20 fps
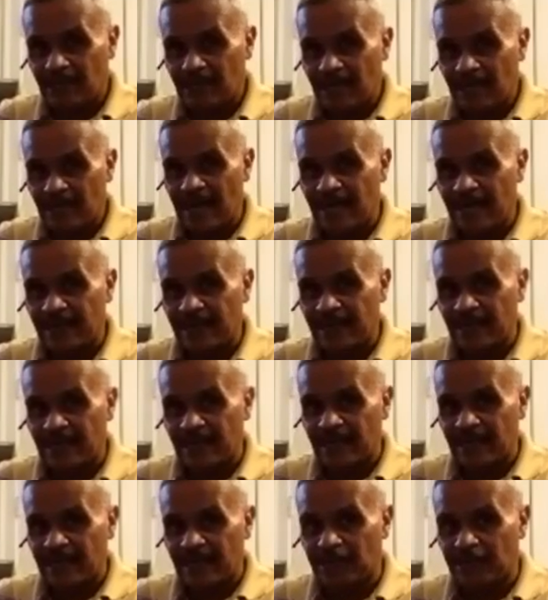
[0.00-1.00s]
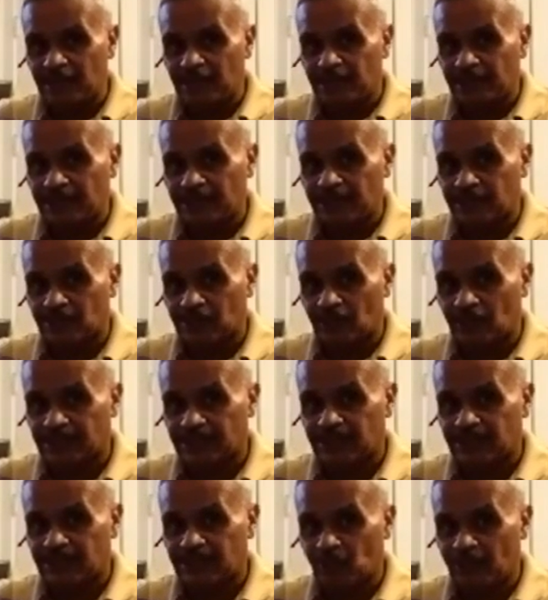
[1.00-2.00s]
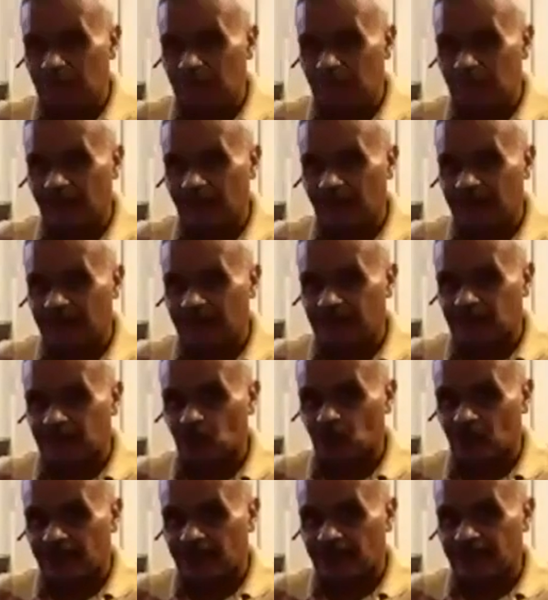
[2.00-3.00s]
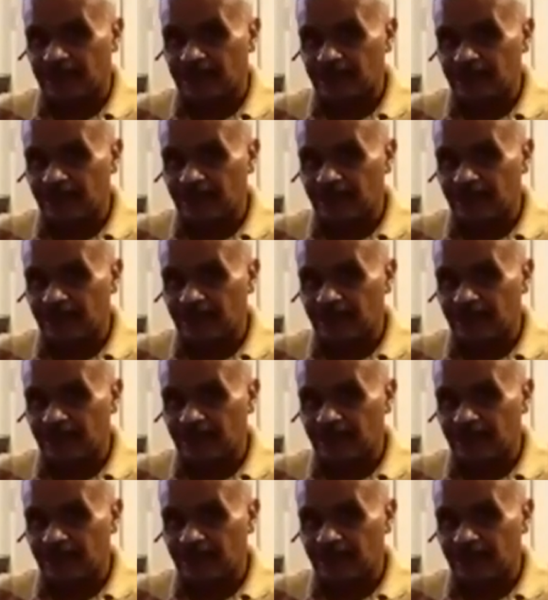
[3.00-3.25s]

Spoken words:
and energy. So we play this way.